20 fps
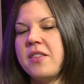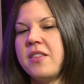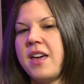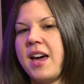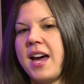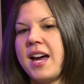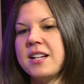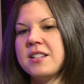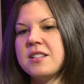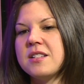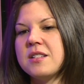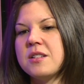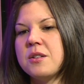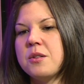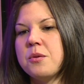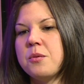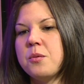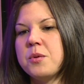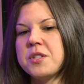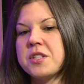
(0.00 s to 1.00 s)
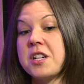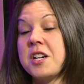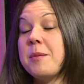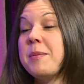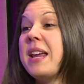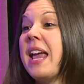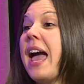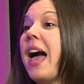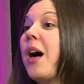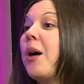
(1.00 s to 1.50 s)
that was going
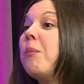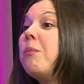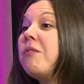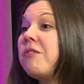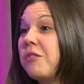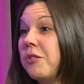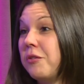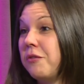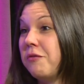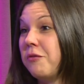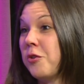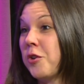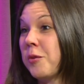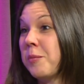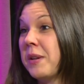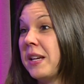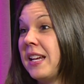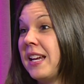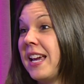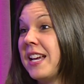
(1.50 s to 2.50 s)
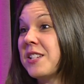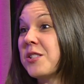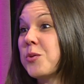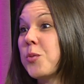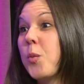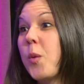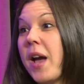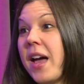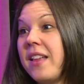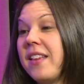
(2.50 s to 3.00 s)
to be helpful for me
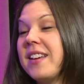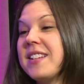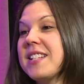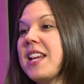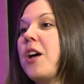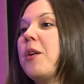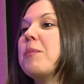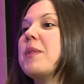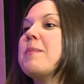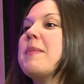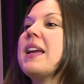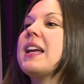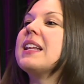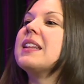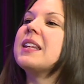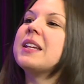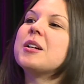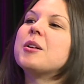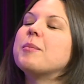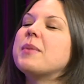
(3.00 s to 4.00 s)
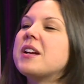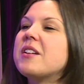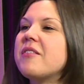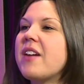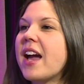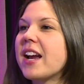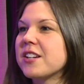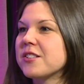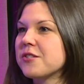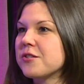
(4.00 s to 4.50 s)
as well as help me make a little bit of
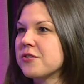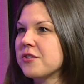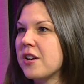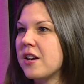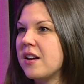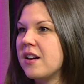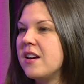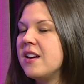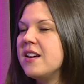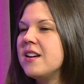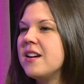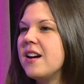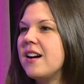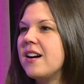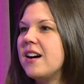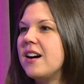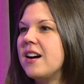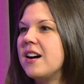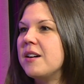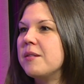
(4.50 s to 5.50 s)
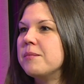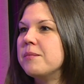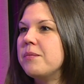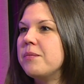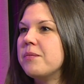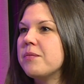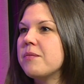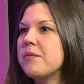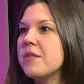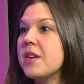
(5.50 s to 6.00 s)
extra
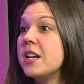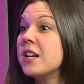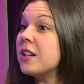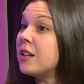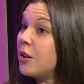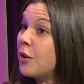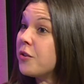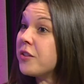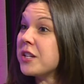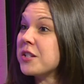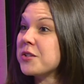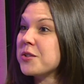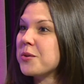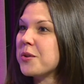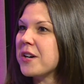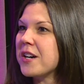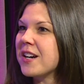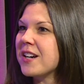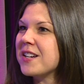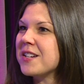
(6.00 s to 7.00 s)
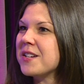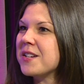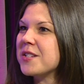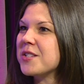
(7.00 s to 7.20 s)
in a clothing store.